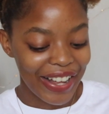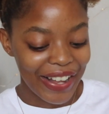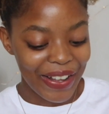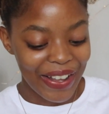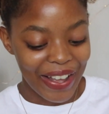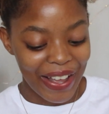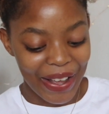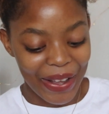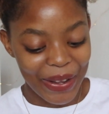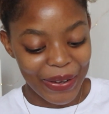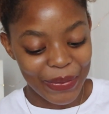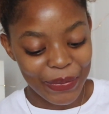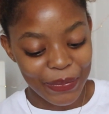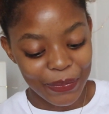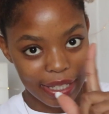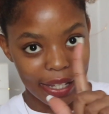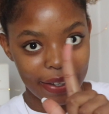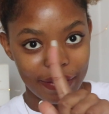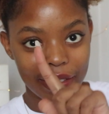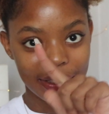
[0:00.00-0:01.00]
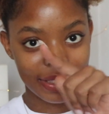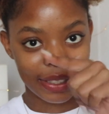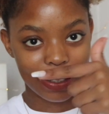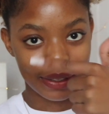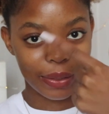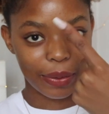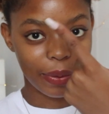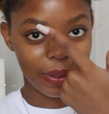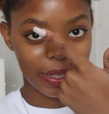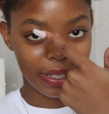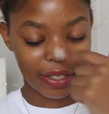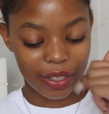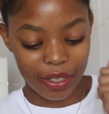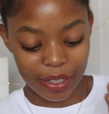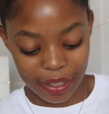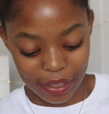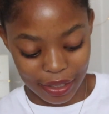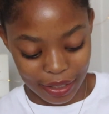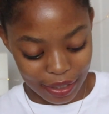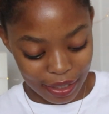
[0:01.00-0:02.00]
Okay, seventh
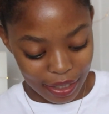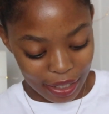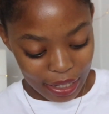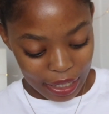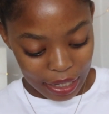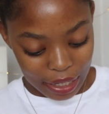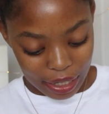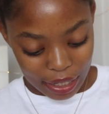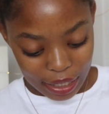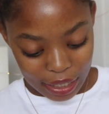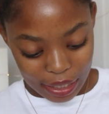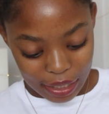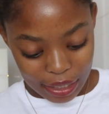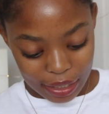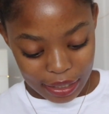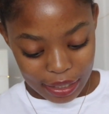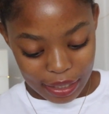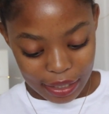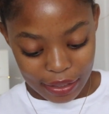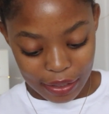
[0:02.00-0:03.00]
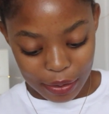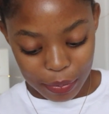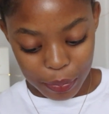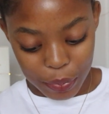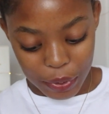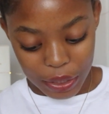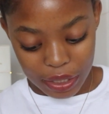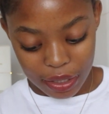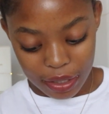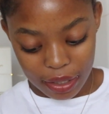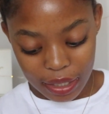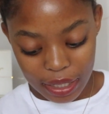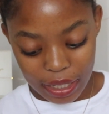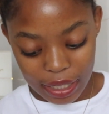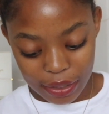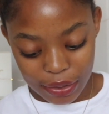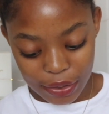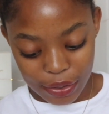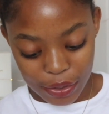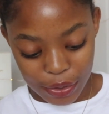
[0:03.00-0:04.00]
question. Does the pressure
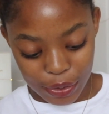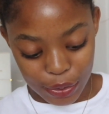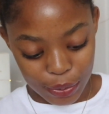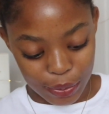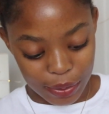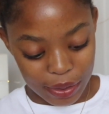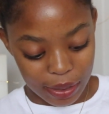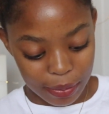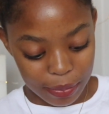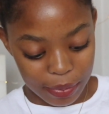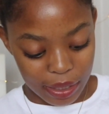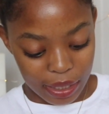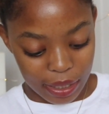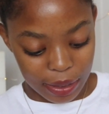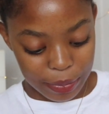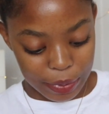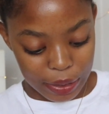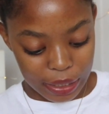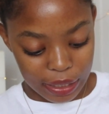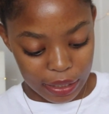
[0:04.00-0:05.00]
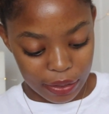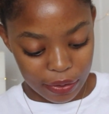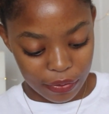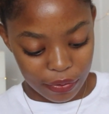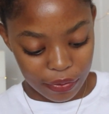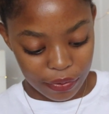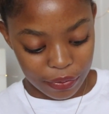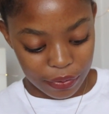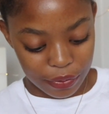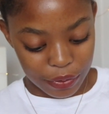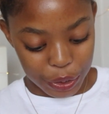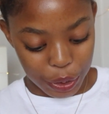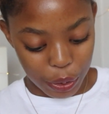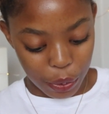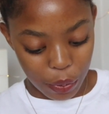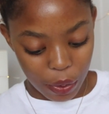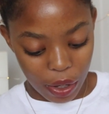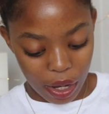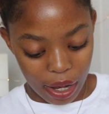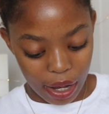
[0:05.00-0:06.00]
get to you sometimes? And if
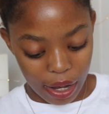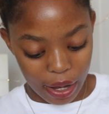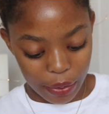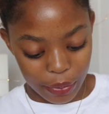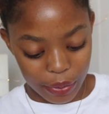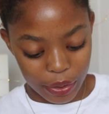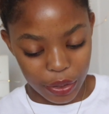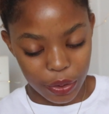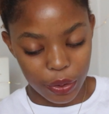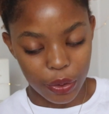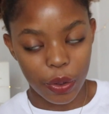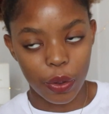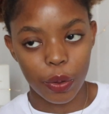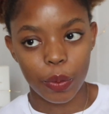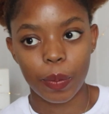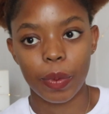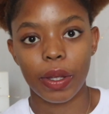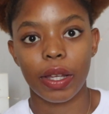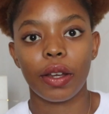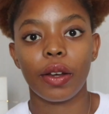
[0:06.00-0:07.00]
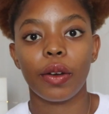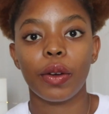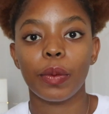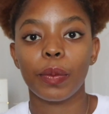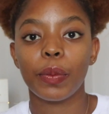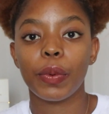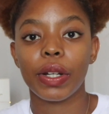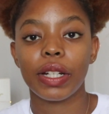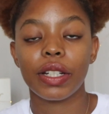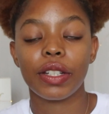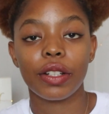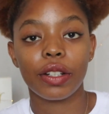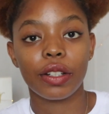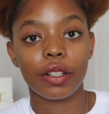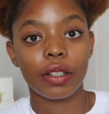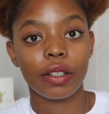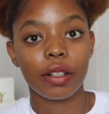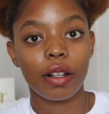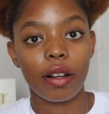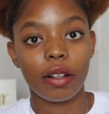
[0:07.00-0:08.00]
so, how are you coping? Oh,
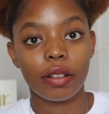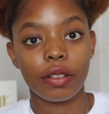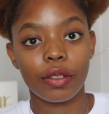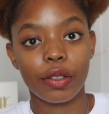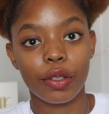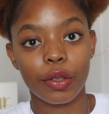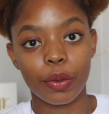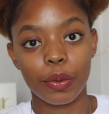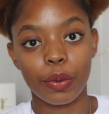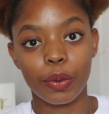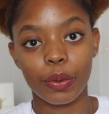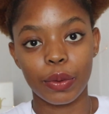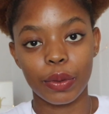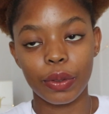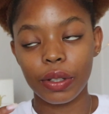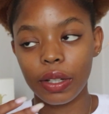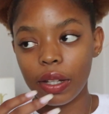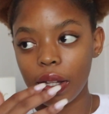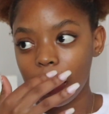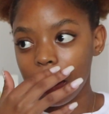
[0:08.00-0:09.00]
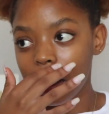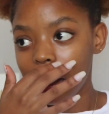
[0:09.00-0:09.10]
pressure on school.